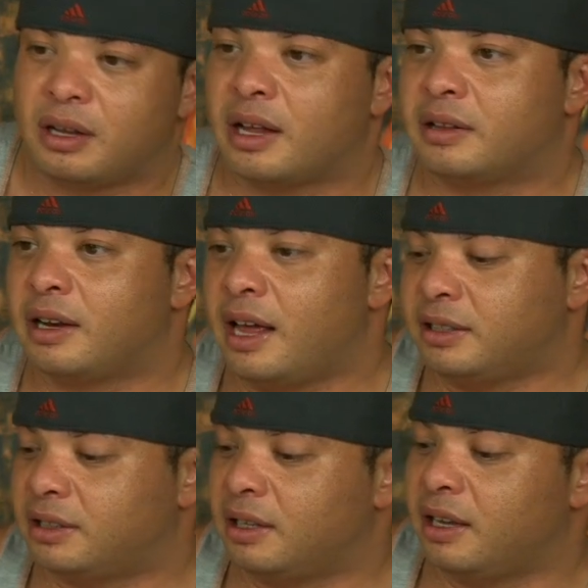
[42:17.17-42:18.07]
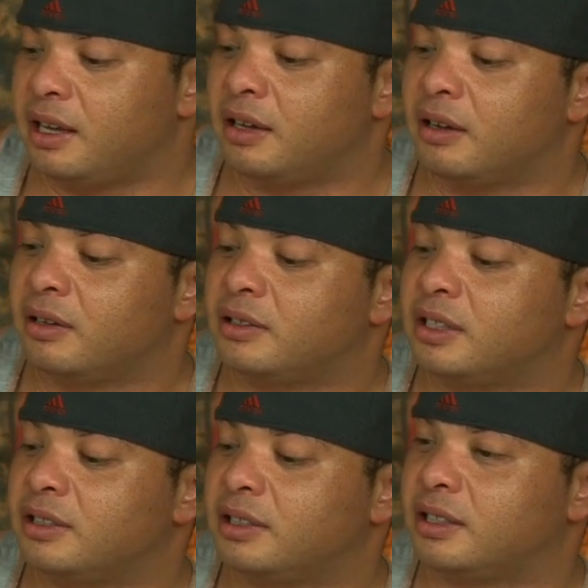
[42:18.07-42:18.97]
the last thing,
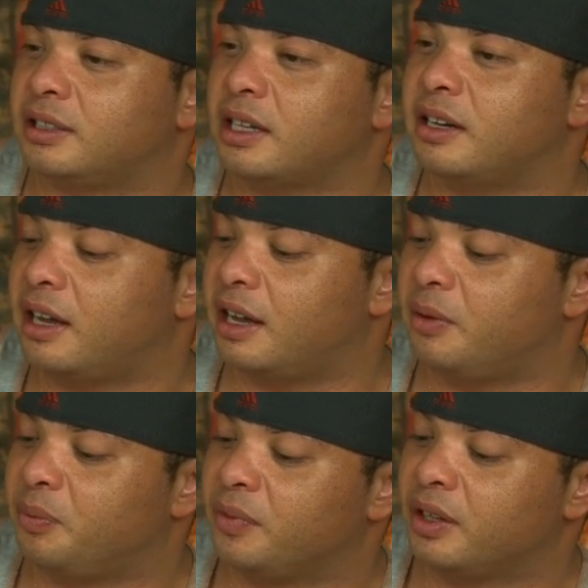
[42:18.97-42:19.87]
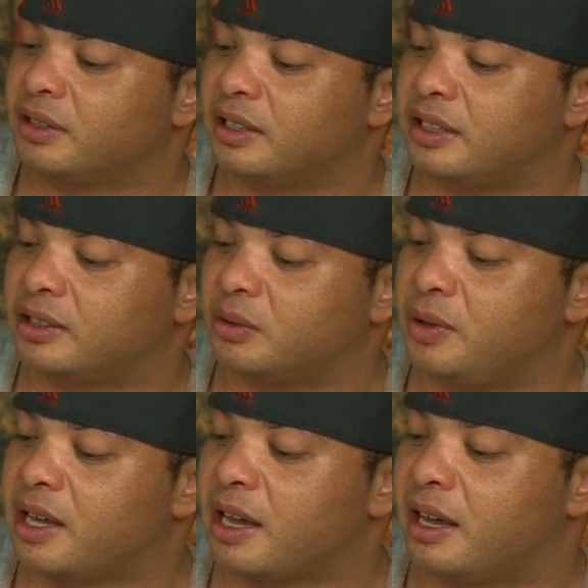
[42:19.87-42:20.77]
since this is Sunday, since it's the
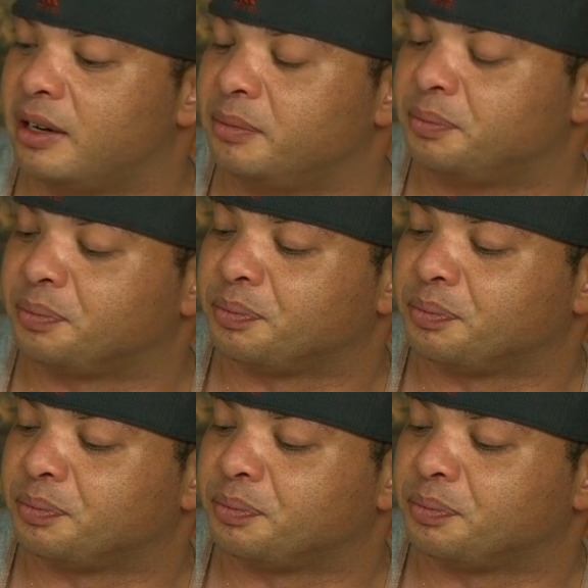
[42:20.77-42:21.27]
weekend,